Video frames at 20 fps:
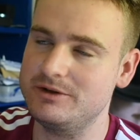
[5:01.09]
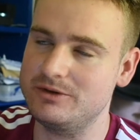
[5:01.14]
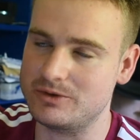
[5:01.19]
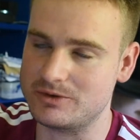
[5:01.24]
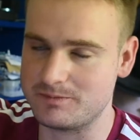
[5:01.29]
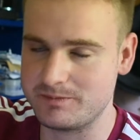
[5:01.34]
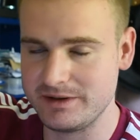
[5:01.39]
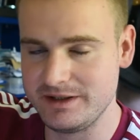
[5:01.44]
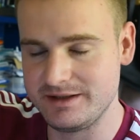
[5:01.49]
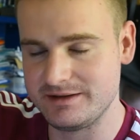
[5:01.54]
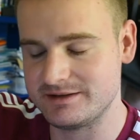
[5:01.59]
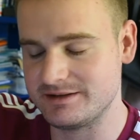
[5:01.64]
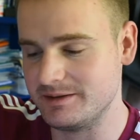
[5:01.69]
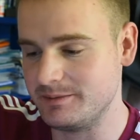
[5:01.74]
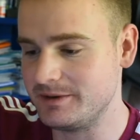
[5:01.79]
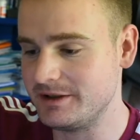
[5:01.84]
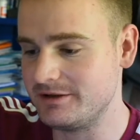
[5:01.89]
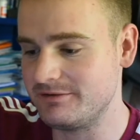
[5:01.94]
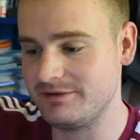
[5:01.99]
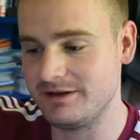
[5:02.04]
or peaks
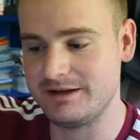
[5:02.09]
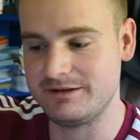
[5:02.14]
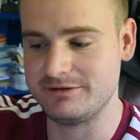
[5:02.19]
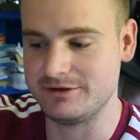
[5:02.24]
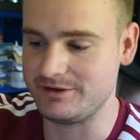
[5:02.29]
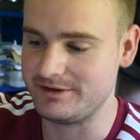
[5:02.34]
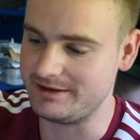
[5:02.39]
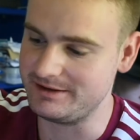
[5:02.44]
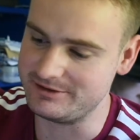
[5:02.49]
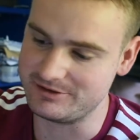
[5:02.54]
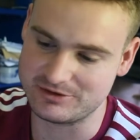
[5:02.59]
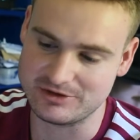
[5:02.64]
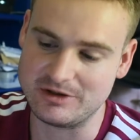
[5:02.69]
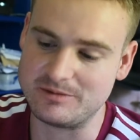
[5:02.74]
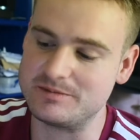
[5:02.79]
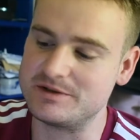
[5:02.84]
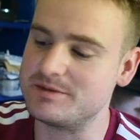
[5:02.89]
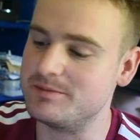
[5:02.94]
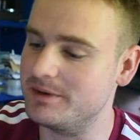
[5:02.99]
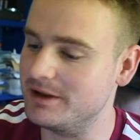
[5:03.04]
above level, then
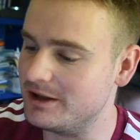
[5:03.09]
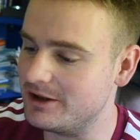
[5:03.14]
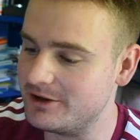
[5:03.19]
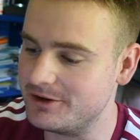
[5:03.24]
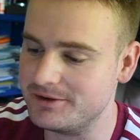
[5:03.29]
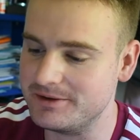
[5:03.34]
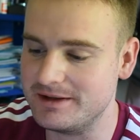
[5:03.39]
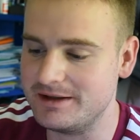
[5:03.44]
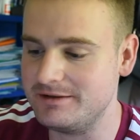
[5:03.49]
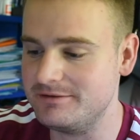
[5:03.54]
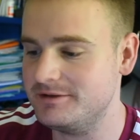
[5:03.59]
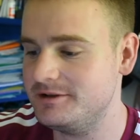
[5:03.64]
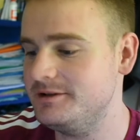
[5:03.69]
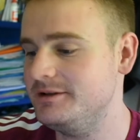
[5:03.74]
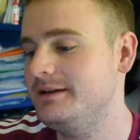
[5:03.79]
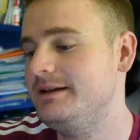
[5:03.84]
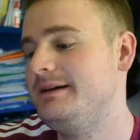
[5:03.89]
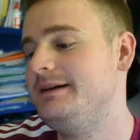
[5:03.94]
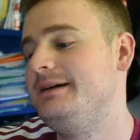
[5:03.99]
drops below level.